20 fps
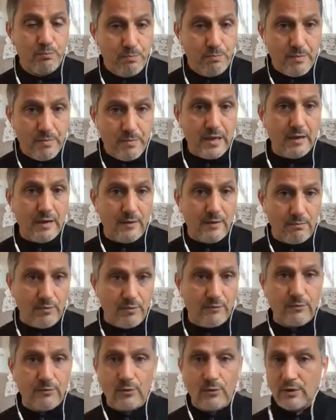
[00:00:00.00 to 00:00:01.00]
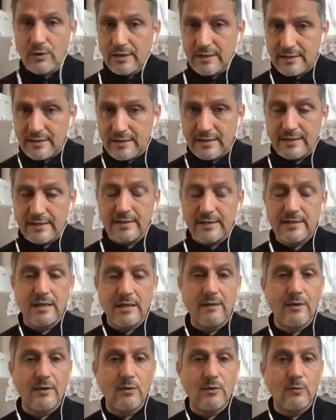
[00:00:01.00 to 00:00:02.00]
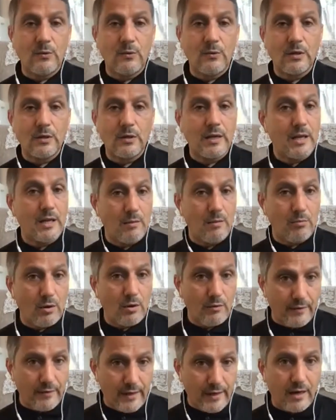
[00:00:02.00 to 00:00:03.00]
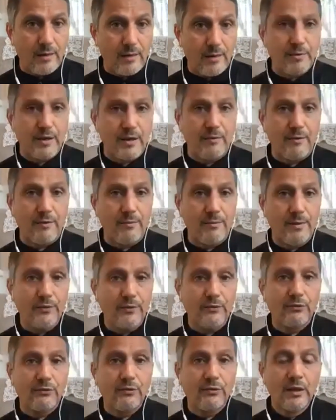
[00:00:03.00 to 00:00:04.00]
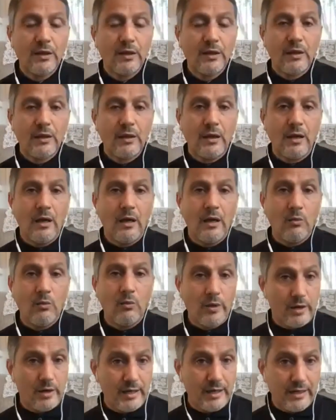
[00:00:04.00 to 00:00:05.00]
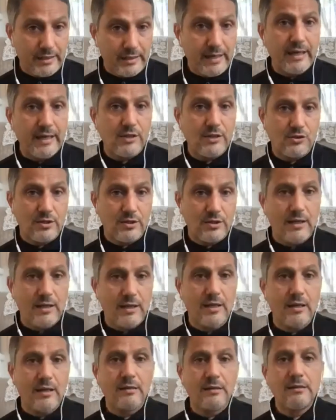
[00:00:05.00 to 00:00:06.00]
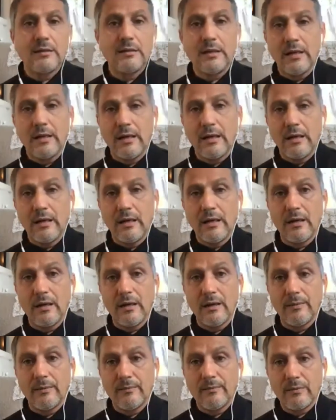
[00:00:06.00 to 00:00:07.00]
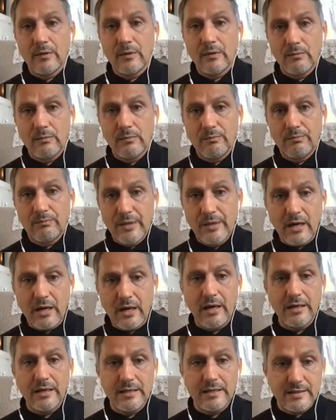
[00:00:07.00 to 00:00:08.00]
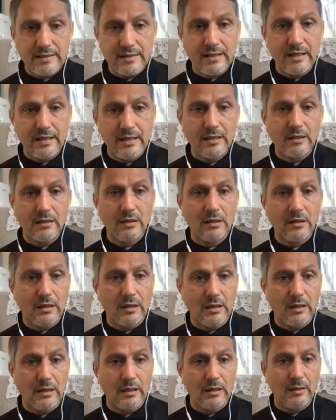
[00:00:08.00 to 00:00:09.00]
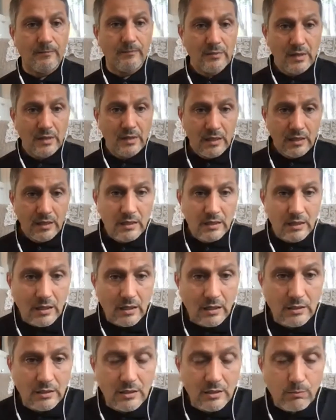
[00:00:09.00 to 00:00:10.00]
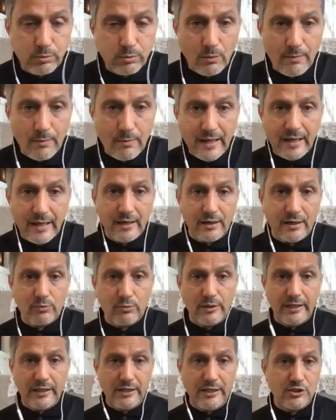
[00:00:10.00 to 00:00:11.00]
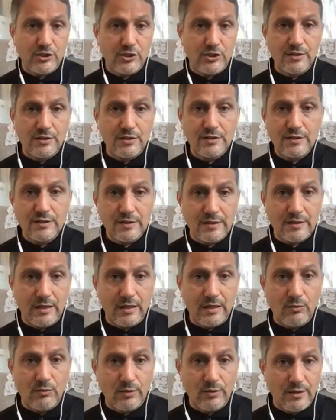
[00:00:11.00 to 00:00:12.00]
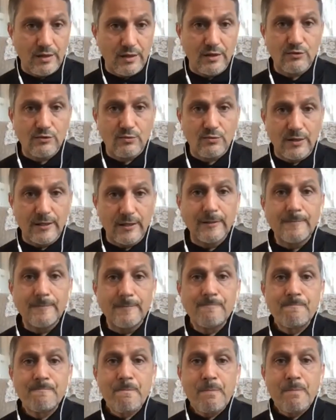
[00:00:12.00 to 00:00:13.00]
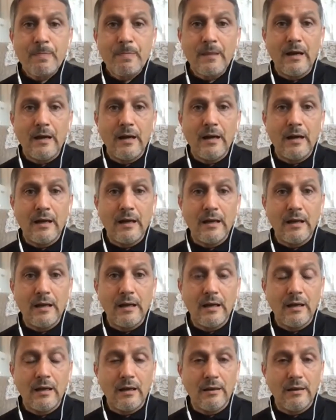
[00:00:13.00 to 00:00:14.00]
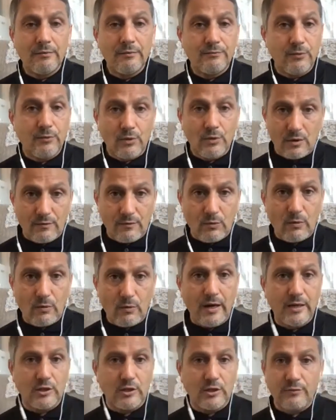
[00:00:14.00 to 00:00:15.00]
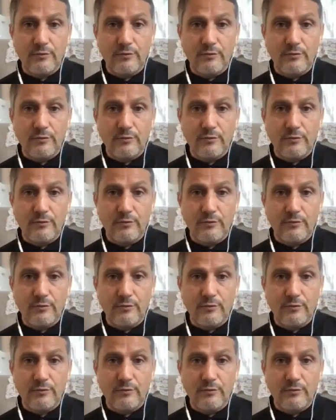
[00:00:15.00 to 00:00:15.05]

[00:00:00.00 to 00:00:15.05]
Even before the 67 war, a number of Arab governments were engaged in behind the scene diplomatic relations with Israel for a variety of